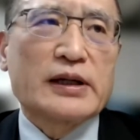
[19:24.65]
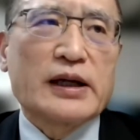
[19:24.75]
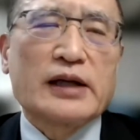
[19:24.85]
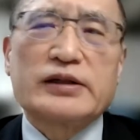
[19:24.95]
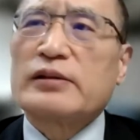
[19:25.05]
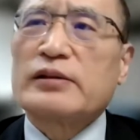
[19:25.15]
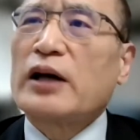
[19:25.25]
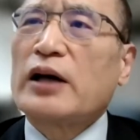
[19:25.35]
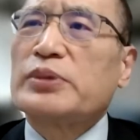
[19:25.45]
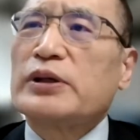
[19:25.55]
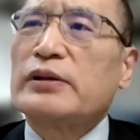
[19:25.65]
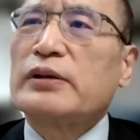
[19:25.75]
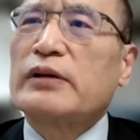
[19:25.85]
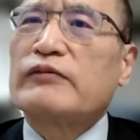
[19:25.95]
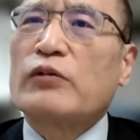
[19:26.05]
had it not
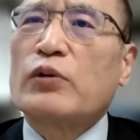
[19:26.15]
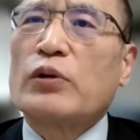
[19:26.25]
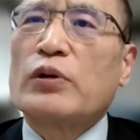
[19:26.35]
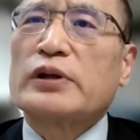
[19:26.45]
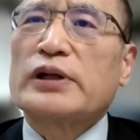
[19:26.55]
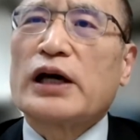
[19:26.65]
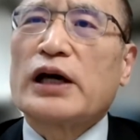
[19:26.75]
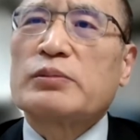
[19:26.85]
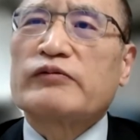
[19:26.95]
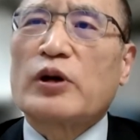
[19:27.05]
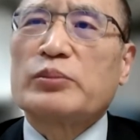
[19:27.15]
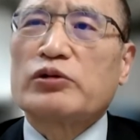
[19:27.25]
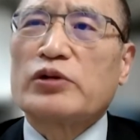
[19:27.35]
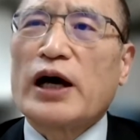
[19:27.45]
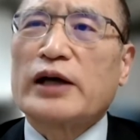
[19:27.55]
been for the help from the
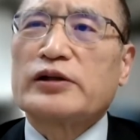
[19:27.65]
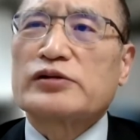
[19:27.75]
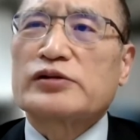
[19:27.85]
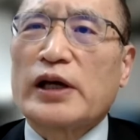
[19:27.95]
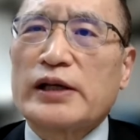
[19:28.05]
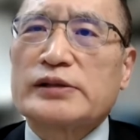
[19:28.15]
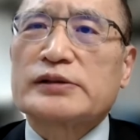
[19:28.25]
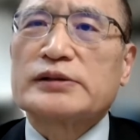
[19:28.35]
United States.